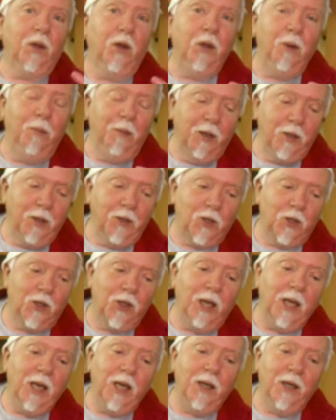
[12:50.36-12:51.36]
You might
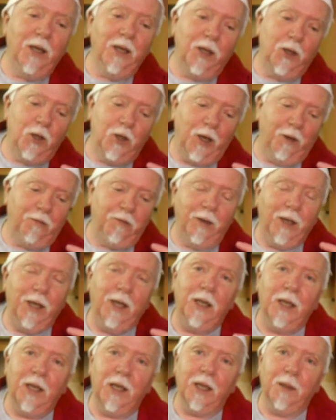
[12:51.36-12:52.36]
see
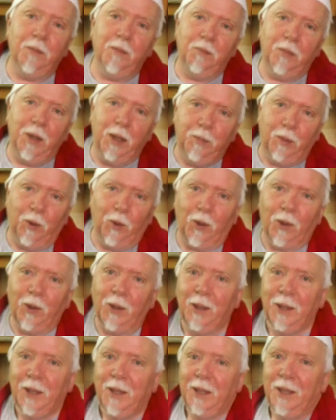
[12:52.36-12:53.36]
chefy
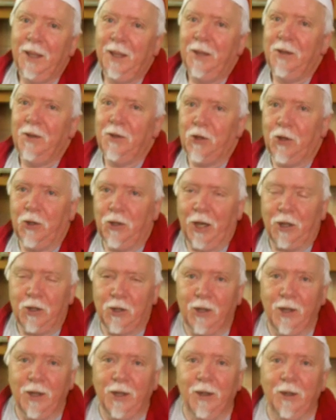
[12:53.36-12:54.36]
people
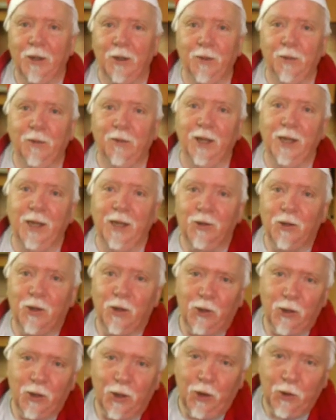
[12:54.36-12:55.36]
suggesting things
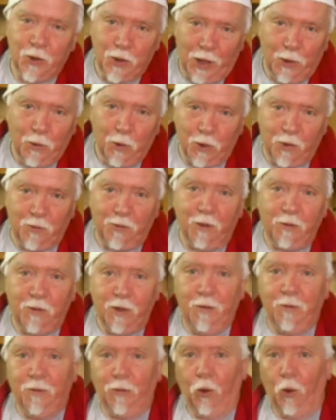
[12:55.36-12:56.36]
as low as
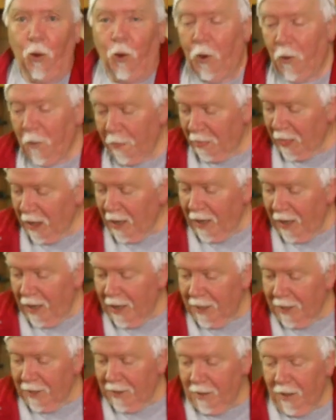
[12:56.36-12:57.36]
54,
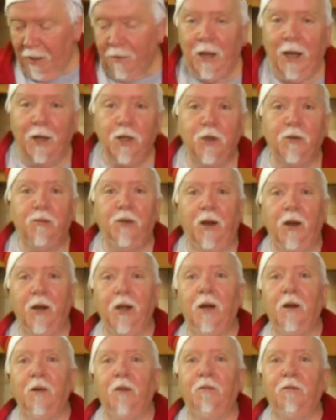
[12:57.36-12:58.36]
and that's
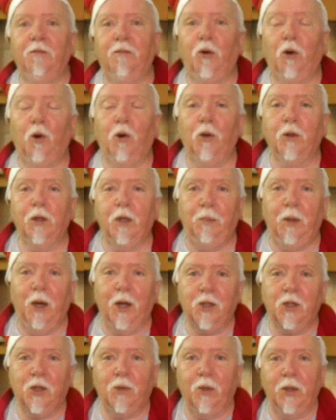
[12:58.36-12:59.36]
fine for the
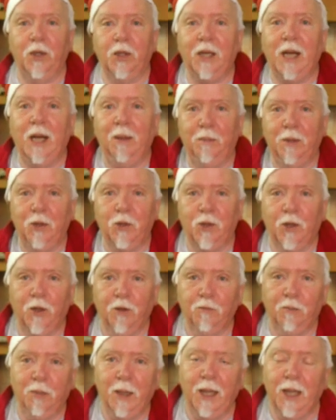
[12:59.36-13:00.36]
breast, which can be
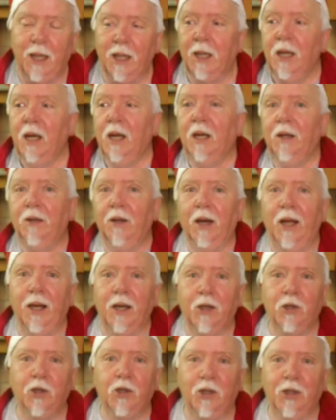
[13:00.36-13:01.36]
served pink. The
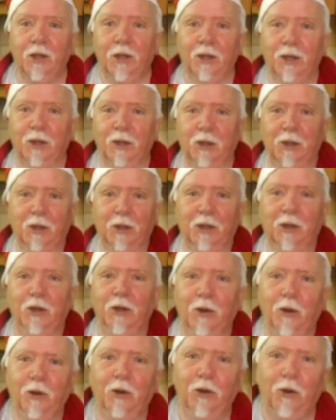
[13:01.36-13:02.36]
legs,
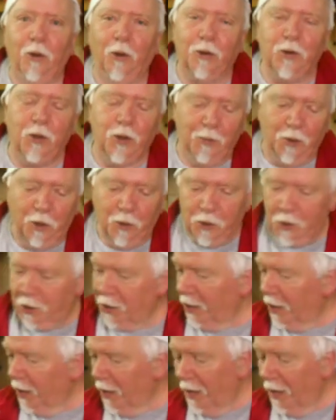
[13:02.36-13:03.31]
not so much.